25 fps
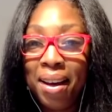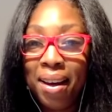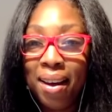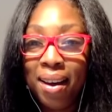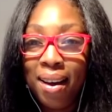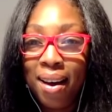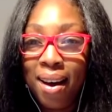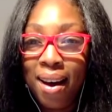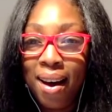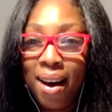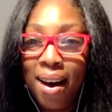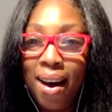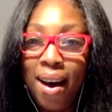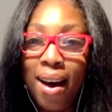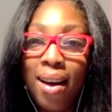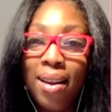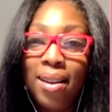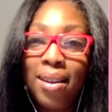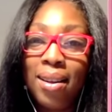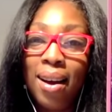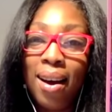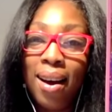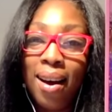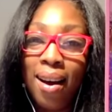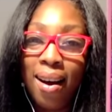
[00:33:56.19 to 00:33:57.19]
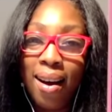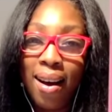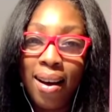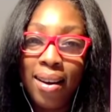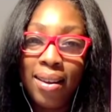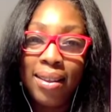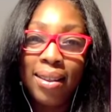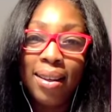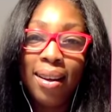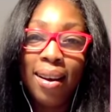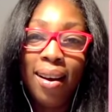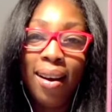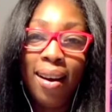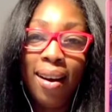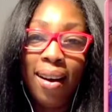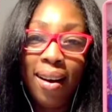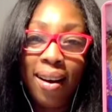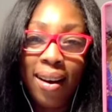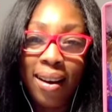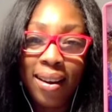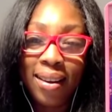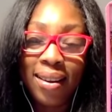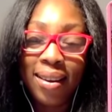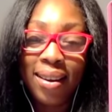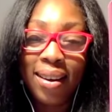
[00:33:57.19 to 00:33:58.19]
Hot, hot,
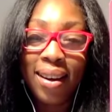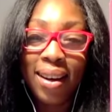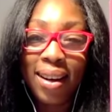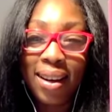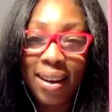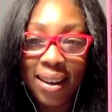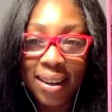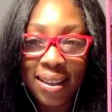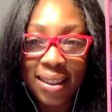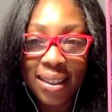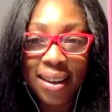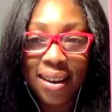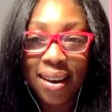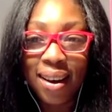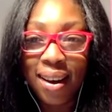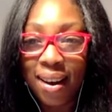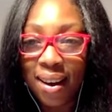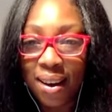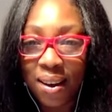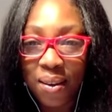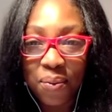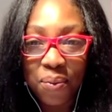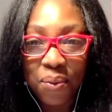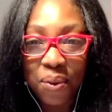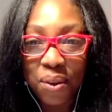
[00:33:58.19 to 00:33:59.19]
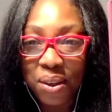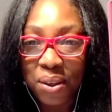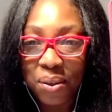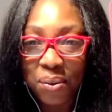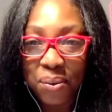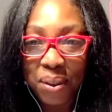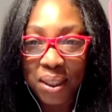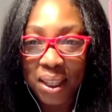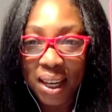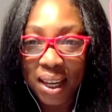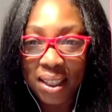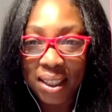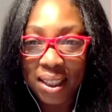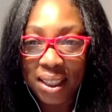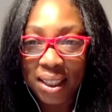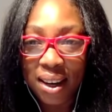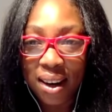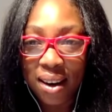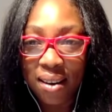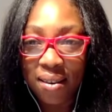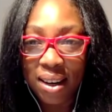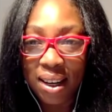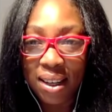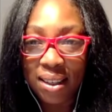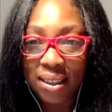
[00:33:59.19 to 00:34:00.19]
hot, hot, hot for you,
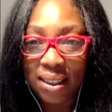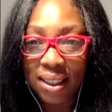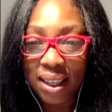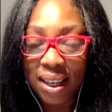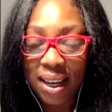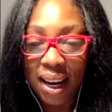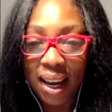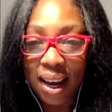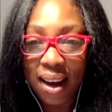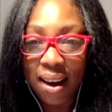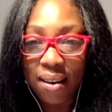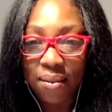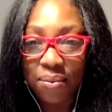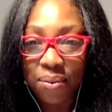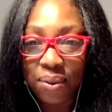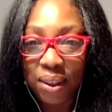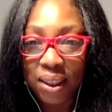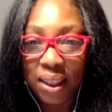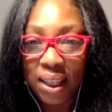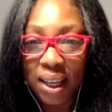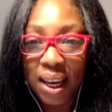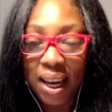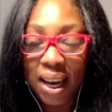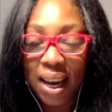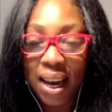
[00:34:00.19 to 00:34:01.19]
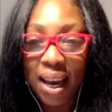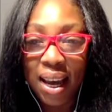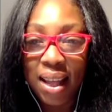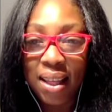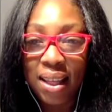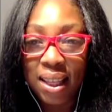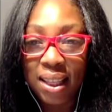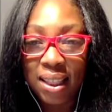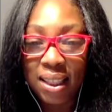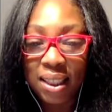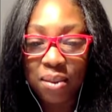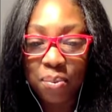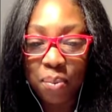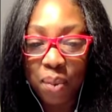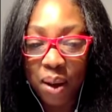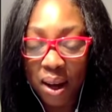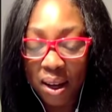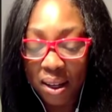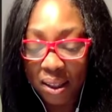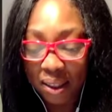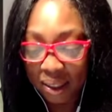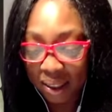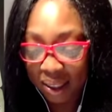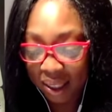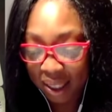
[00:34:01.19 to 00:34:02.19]
Sagittarius, in love in this
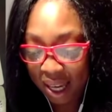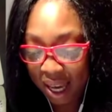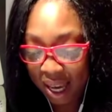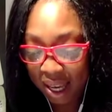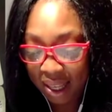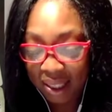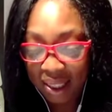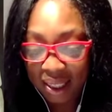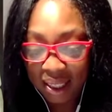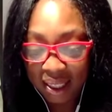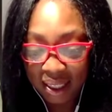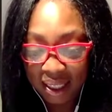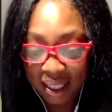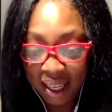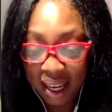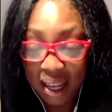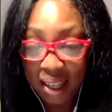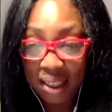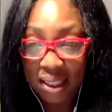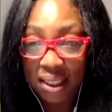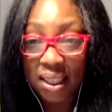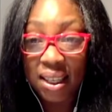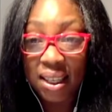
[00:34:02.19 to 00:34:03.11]
month, isn't it?